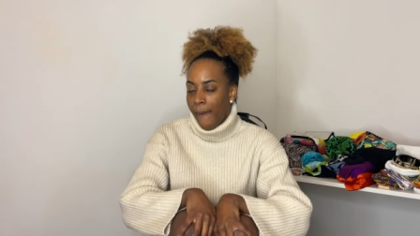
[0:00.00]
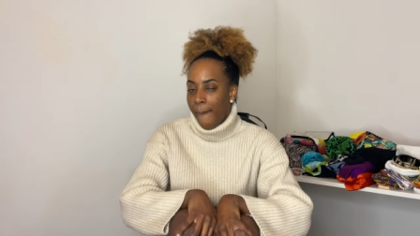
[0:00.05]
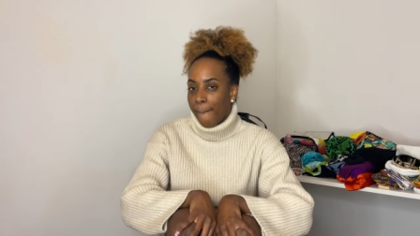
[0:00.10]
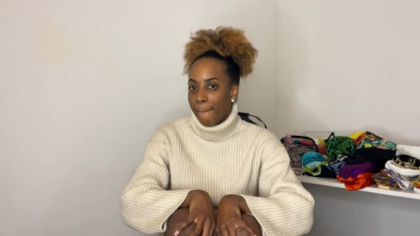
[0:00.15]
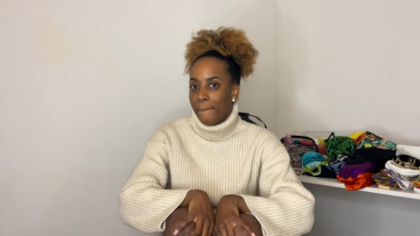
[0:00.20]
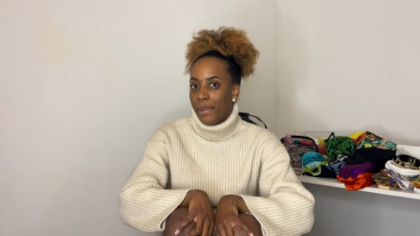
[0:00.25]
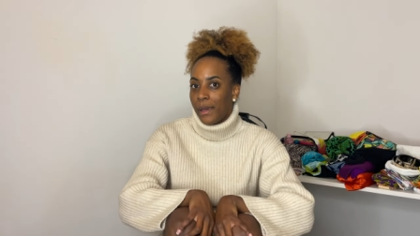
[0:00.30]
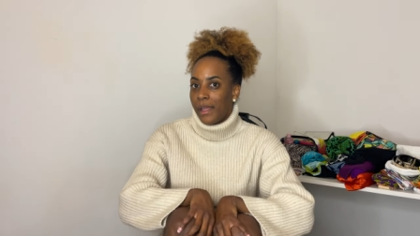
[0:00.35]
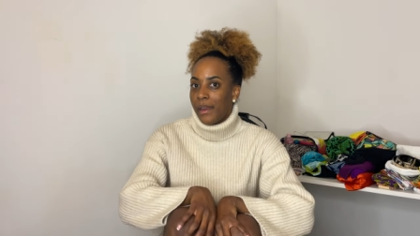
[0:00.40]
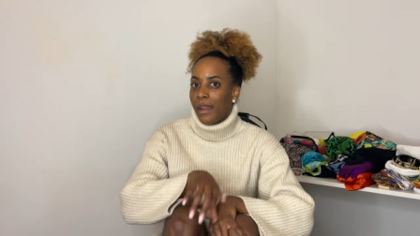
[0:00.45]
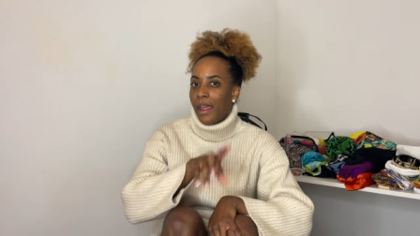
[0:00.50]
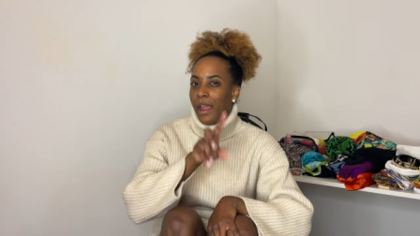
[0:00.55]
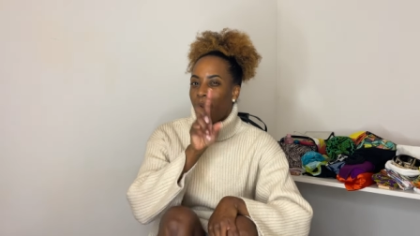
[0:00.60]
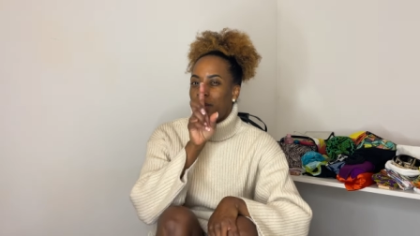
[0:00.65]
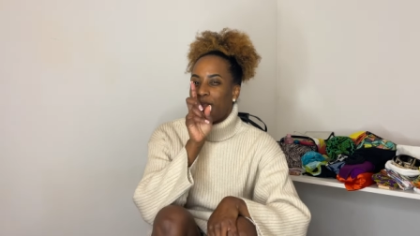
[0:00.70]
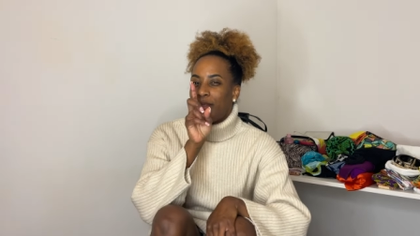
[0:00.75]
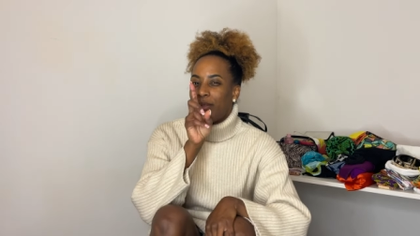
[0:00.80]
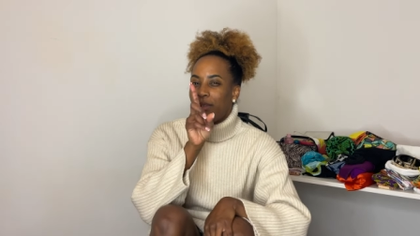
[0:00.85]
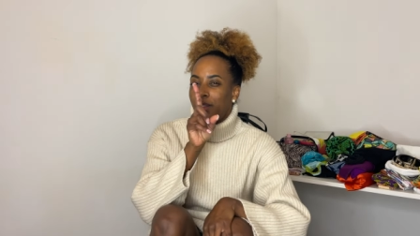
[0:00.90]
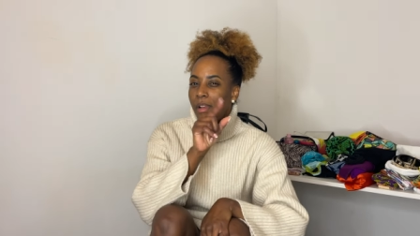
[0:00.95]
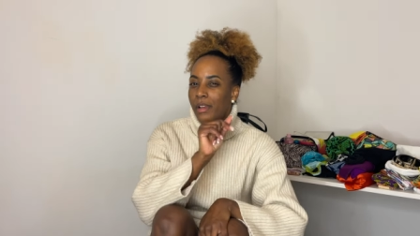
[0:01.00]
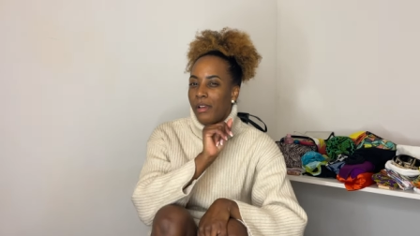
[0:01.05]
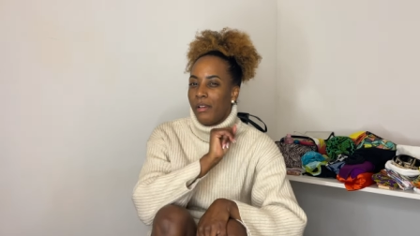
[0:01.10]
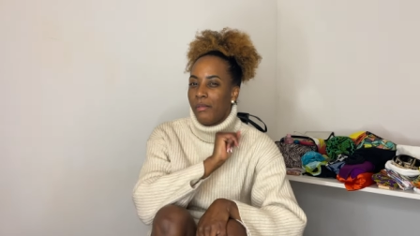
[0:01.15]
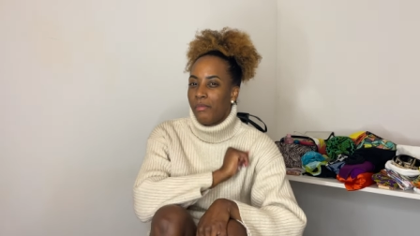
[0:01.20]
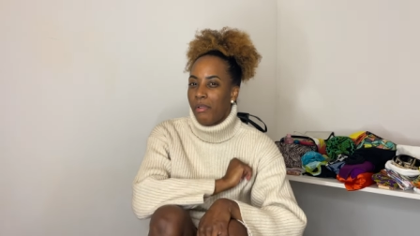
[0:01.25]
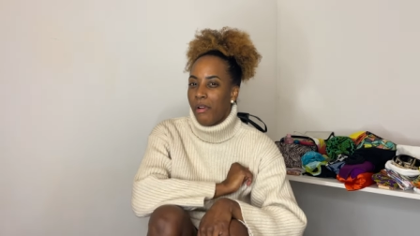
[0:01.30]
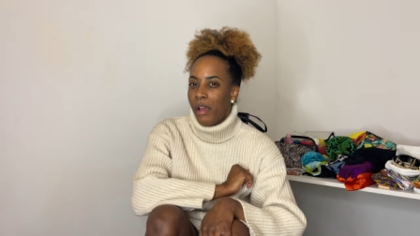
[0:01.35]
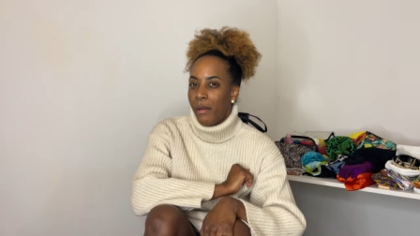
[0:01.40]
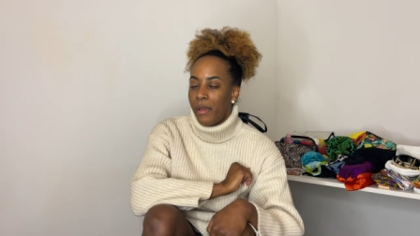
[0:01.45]
But I will
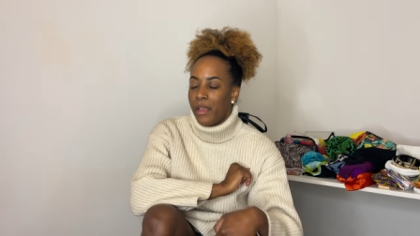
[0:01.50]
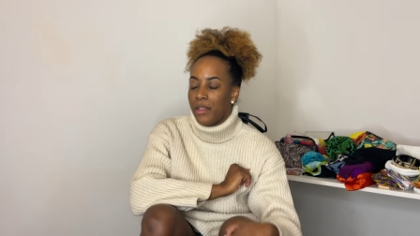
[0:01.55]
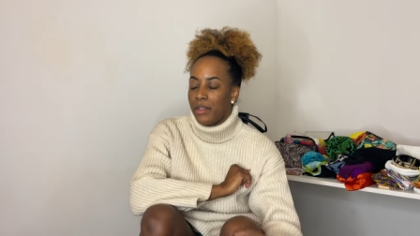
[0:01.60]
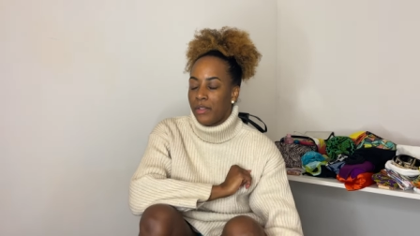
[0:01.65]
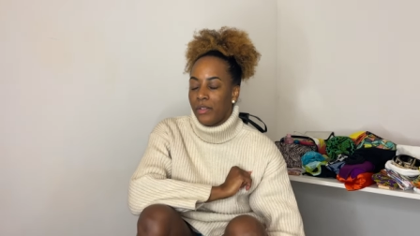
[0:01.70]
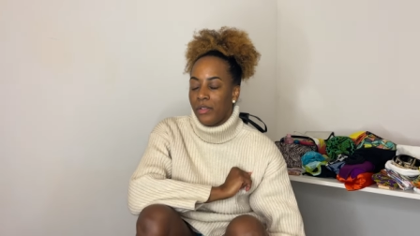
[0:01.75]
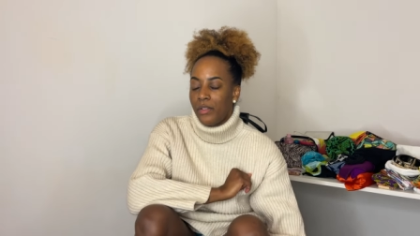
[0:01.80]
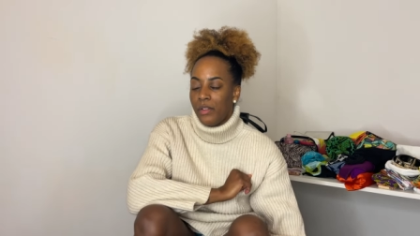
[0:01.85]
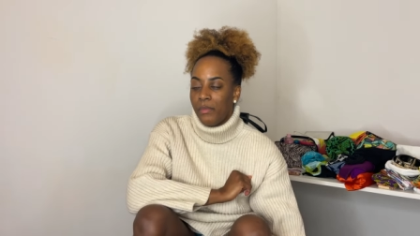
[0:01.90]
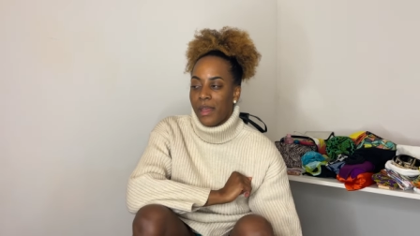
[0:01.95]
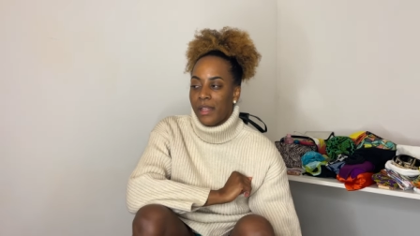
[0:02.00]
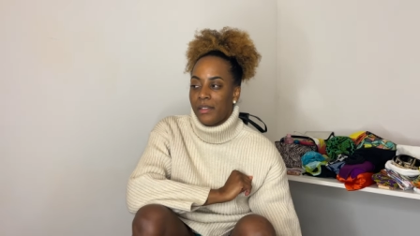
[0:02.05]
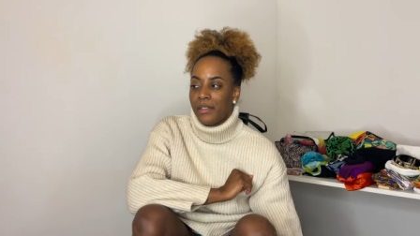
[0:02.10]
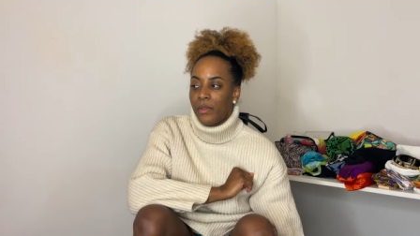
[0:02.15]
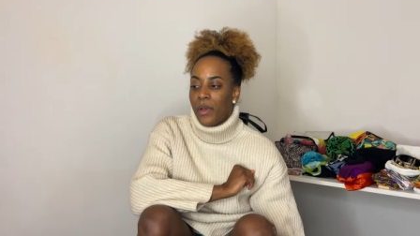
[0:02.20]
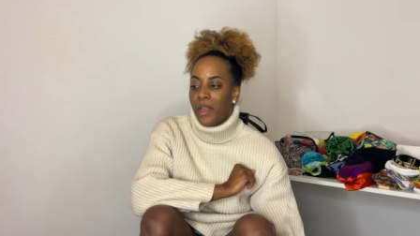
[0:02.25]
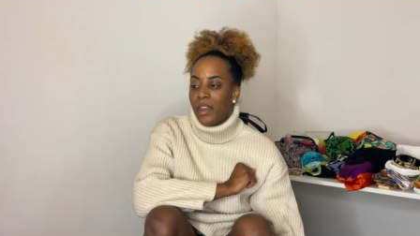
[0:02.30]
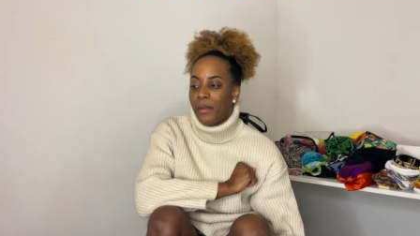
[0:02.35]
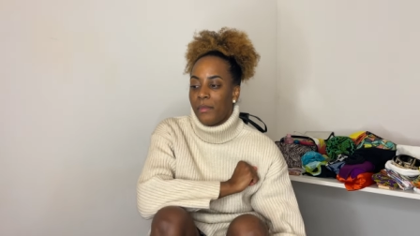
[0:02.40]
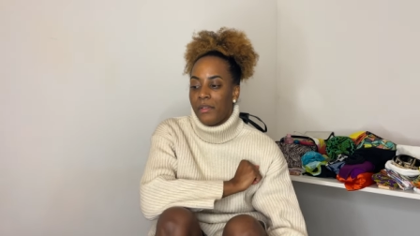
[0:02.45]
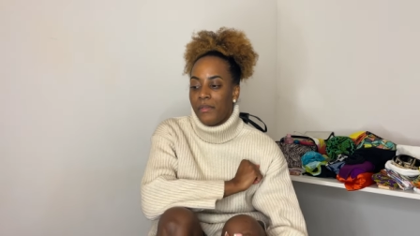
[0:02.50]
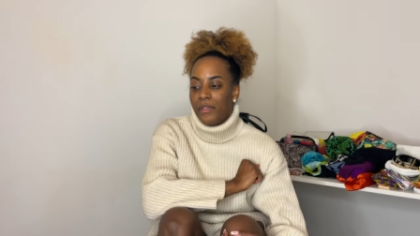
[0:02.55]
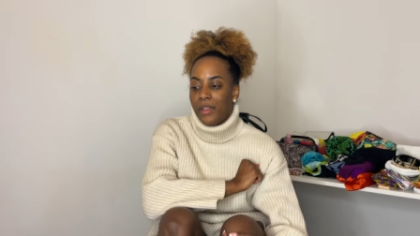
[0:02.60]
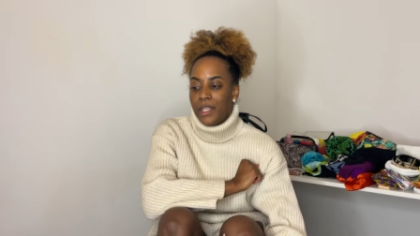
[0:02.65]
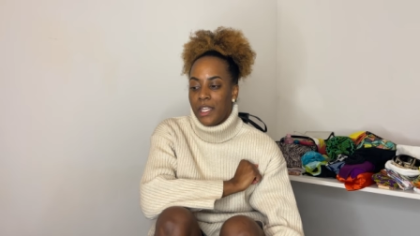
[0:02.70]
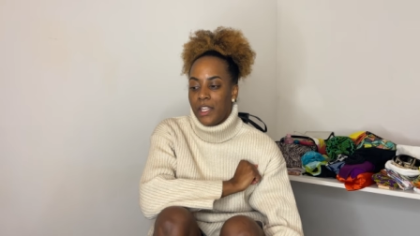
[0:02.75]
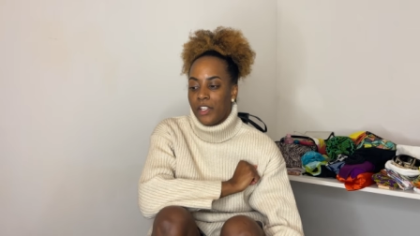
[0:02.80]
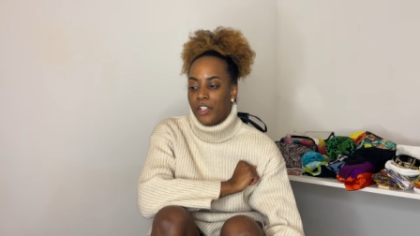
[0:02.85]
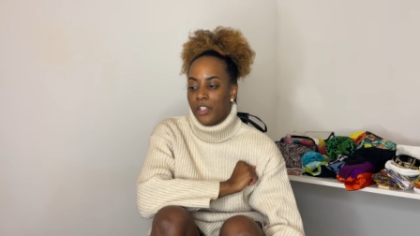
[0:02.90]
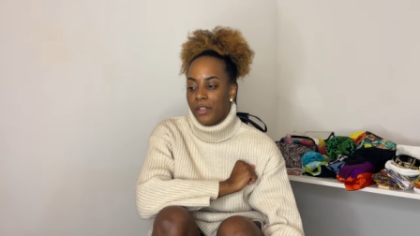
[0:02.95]
promise to do better while I'm on
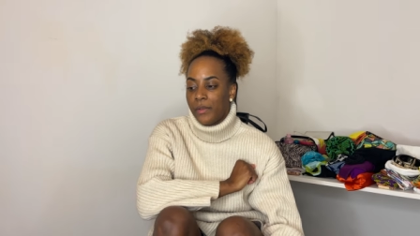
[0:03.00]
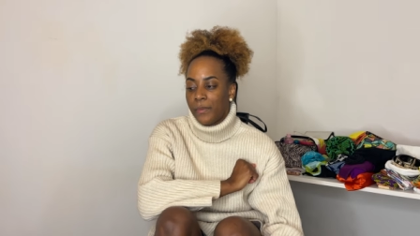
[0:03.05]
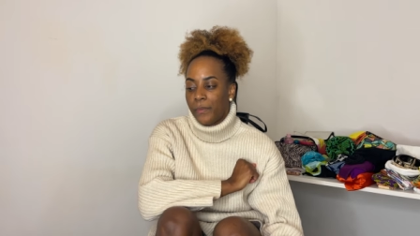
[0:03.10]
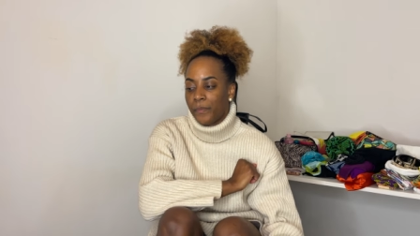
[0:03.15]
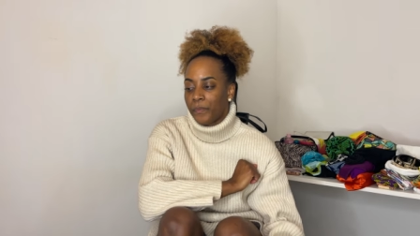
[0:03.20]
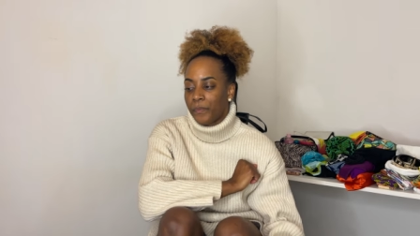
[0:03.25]
vacation.